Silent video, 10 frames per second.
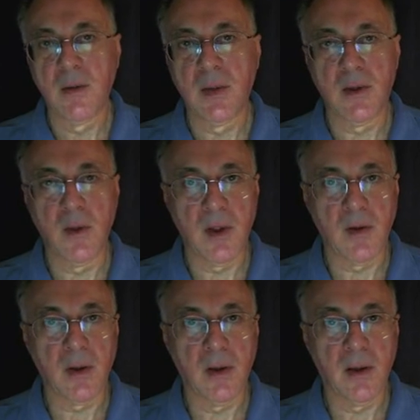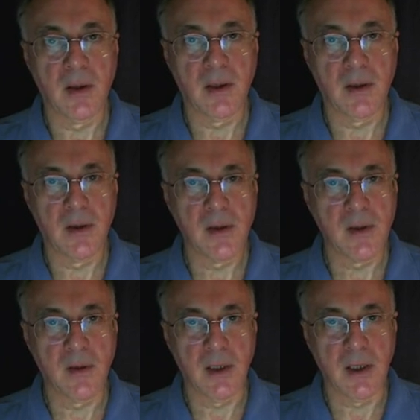But you may recall that
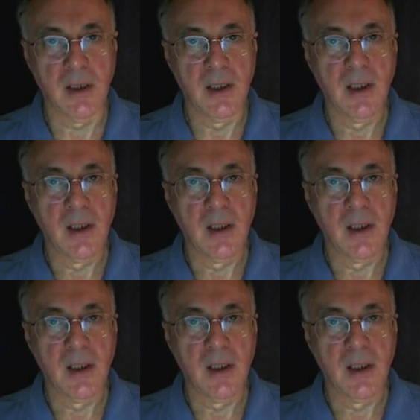those are really